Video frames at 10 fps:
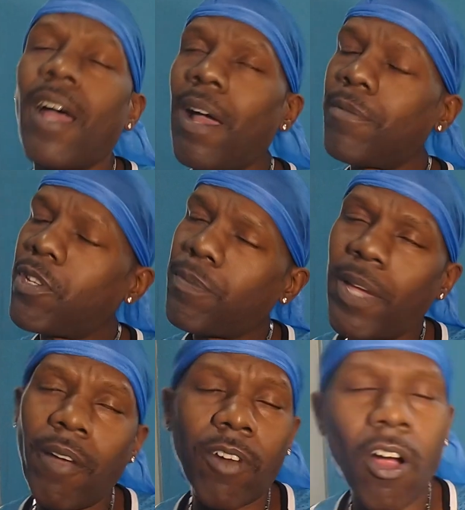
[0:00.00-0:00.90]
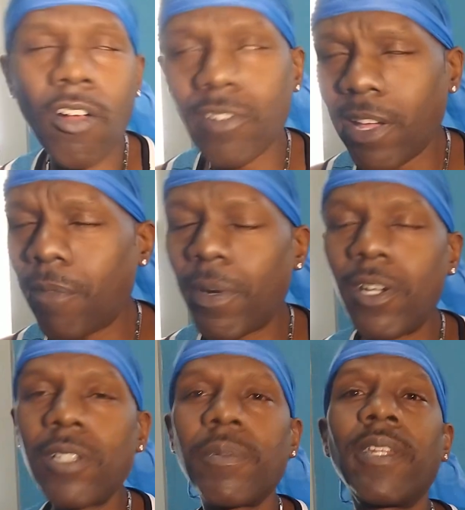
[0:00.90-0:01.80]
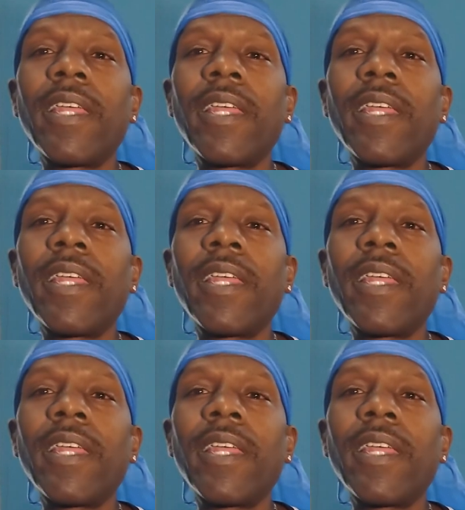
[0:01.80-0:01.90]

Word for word: I've just been having a hard time with my husband.